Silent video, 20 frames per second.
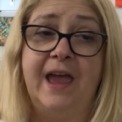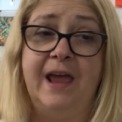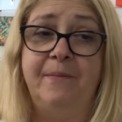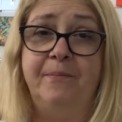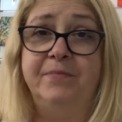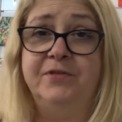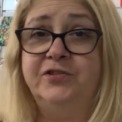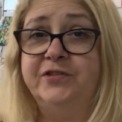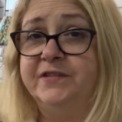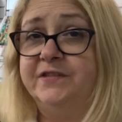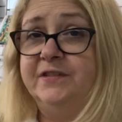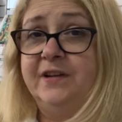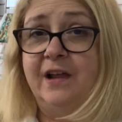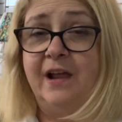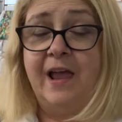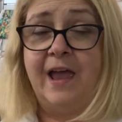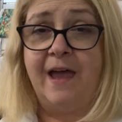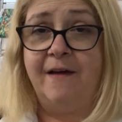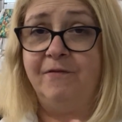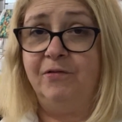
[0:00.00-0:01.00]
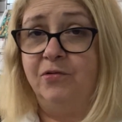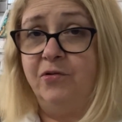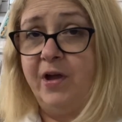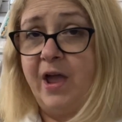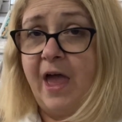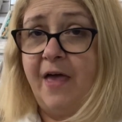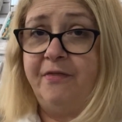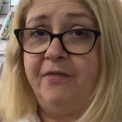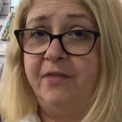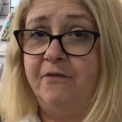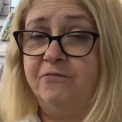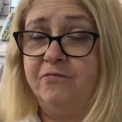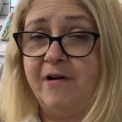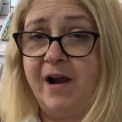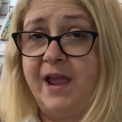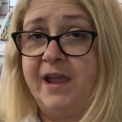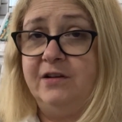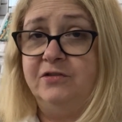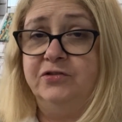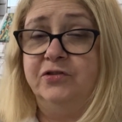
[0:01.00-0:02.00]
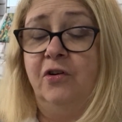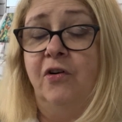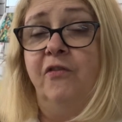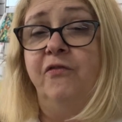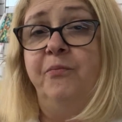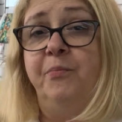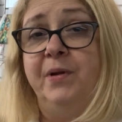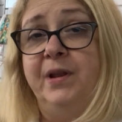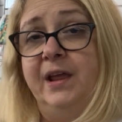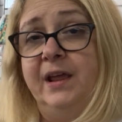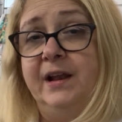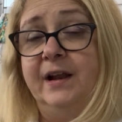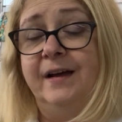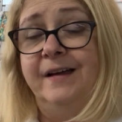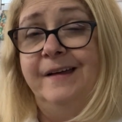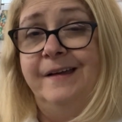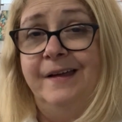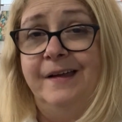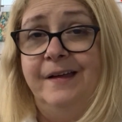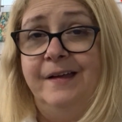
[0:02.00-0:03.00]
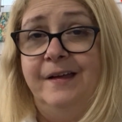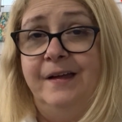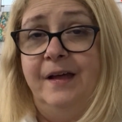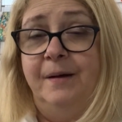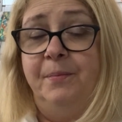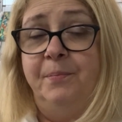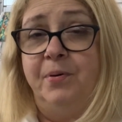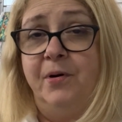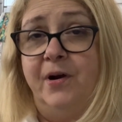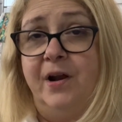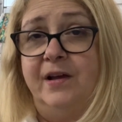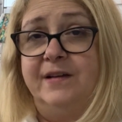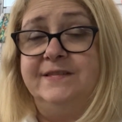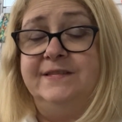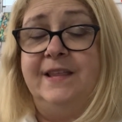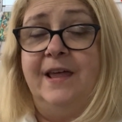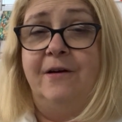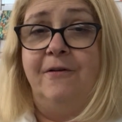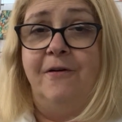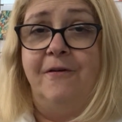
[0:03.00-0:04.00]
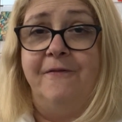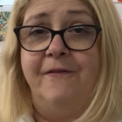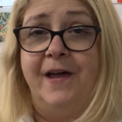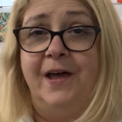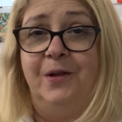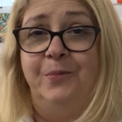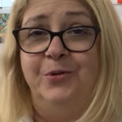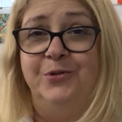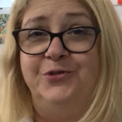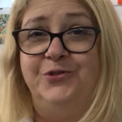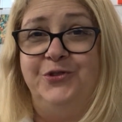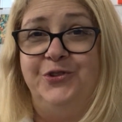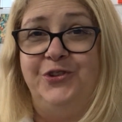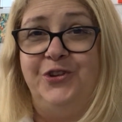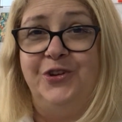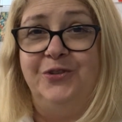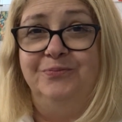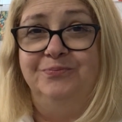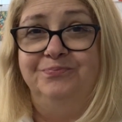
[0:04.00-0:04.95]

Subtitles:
and just have a look at the range of Benina products that are available to you.